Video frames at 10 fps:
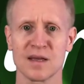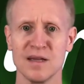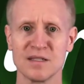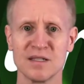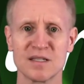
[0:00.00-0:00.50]

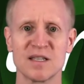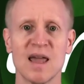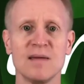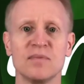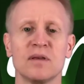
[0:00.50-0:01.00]
It's the
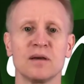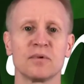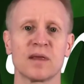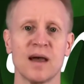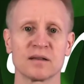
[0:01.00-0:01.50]
same thing
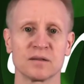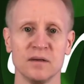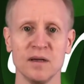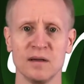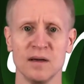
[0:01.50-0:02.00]
with
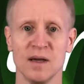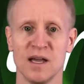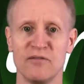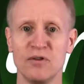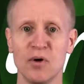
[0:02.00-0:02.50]
gasoline.
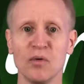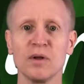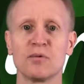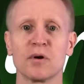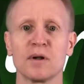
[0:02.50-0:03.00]
If you only
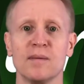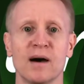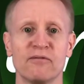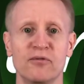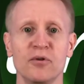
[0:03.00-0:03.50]
worried
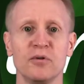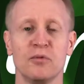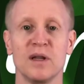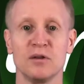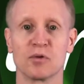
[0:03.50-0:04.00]
about food
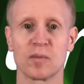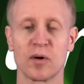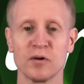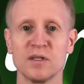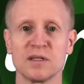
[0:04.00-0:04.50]
when you were
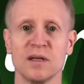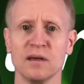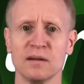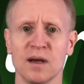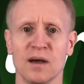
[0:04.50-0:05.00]
purchasing
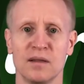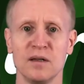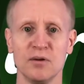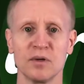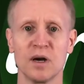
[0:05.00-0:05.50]
it, then
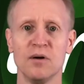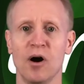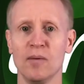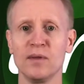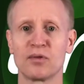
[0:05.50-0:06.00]
you would go
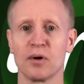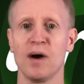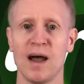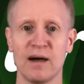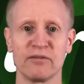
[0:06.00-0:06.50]
home and throw
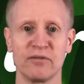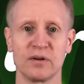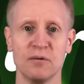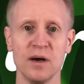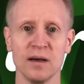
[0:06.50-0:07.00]
half of it
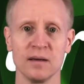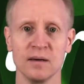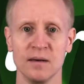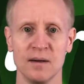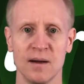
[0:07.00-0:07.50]
away.
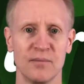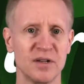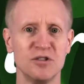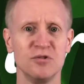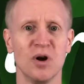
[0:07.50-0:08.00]

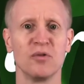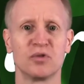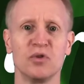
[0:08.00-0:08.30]
But you don't